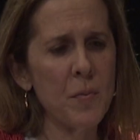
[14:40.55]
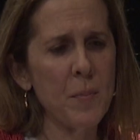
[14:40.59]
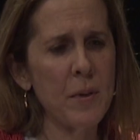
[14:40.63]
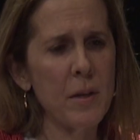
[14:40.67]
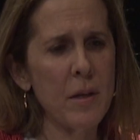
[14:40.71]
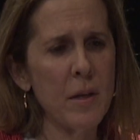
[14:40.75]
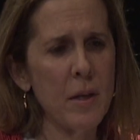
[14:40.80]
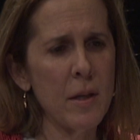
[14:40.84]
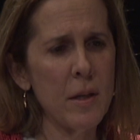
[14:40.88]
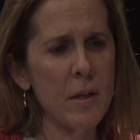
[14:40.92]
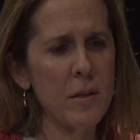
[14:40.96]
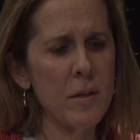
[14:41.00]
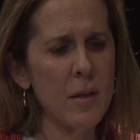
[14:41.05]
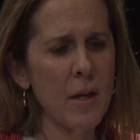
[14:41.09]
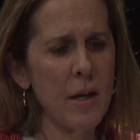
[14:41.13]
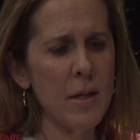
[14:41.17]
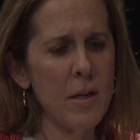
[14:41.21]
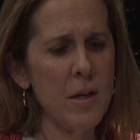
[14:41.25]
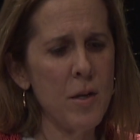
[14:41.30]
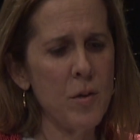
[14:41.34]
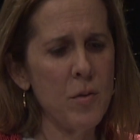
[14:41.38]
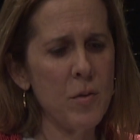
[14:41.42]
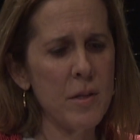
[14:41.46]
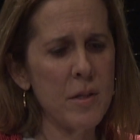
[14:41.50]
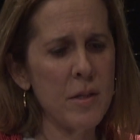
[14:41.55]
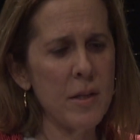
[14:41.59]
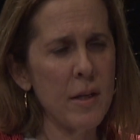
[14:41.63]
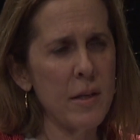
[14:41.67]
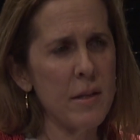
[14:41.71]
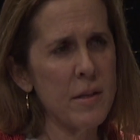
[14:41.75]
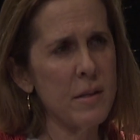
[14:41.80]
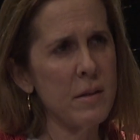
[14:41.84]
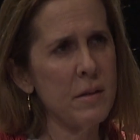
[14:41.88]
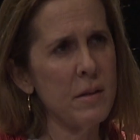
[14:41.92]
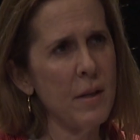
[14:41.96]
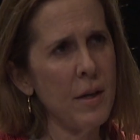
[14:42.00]
but I noticed that
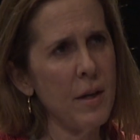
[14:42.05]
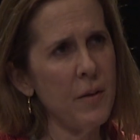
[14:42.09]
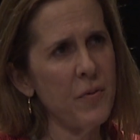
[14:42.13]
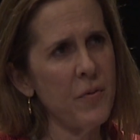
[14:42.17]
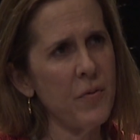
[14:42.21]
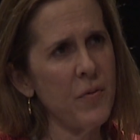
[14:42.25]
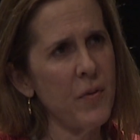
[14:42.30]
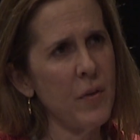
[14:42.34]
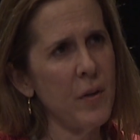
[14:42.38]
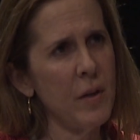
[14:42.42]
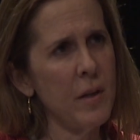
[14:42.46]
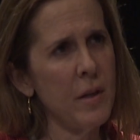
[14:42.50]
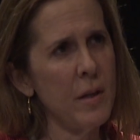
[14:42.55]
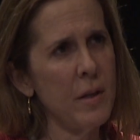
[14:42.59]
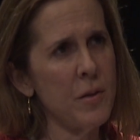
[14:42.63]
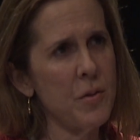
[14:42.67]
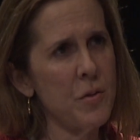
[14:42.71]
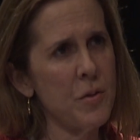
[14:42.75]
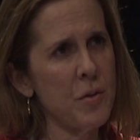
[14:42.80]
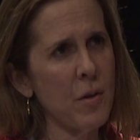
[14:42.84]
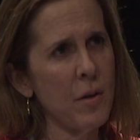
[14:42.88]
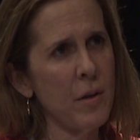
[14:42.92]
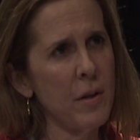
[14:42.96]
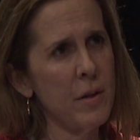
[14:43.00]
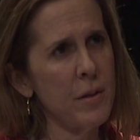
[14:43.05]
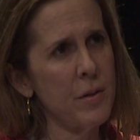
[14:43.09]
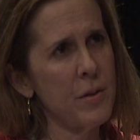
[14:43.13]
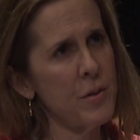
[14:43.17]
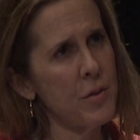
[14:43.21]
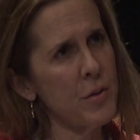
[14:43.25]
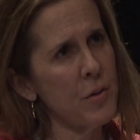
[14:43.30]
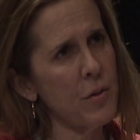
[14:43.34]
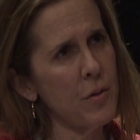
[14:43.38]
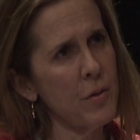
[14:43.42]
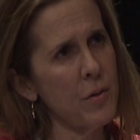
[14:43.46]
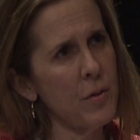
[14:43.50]
his left foot is starting to
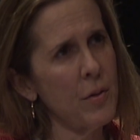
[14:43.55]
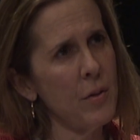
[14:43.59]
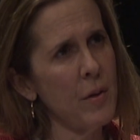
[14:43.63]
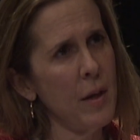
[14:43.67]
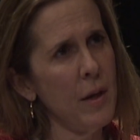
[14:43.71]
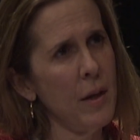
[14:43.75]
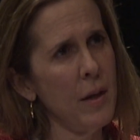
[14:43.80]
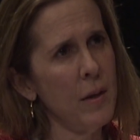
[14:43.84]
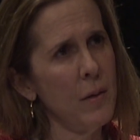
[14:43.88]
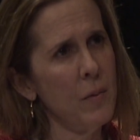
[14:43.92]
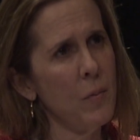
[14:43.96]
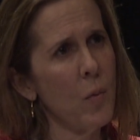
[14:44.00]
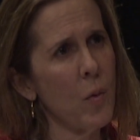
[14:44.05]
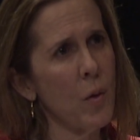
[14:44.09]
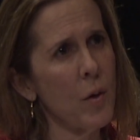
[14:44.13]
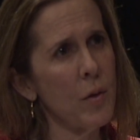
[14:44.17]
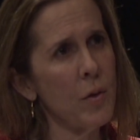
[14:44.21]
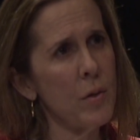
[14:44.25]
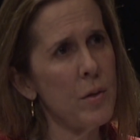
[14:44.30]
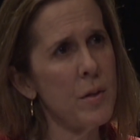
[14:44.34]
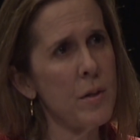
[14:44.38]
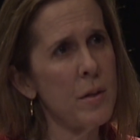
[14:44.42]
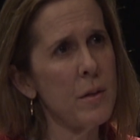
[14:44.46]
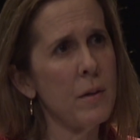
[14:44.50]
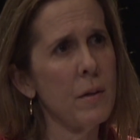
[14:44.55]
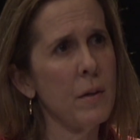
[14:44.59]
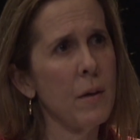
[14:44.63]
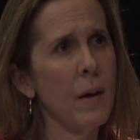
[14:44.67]
turn inward.